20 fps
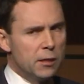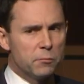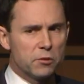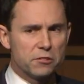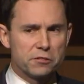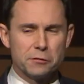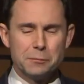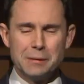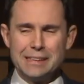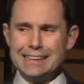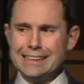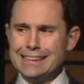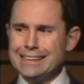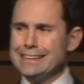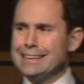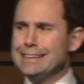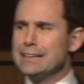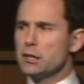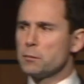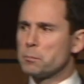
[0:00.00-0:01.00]
But from a
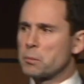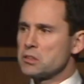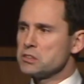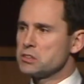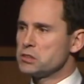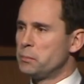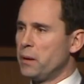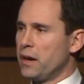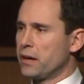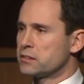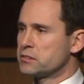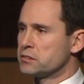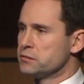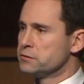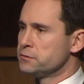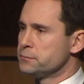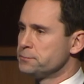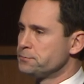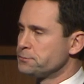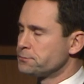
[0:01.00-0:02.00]
legal
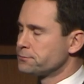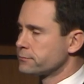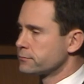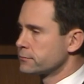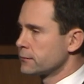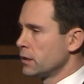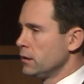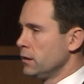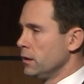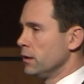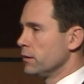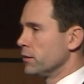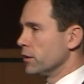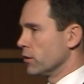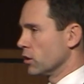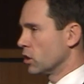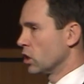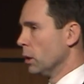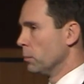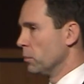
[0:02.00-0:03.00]
perspective, there
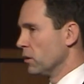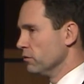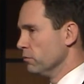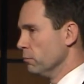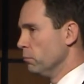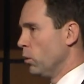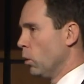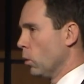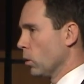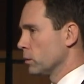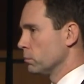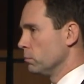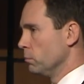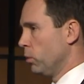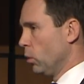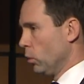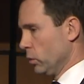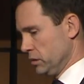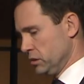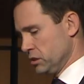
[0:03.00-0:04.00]
are a couple of important
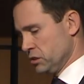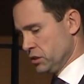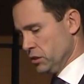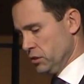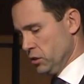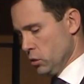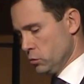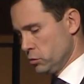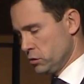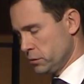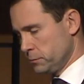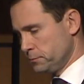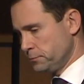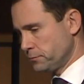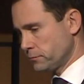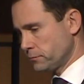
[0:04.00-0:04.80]
points to note.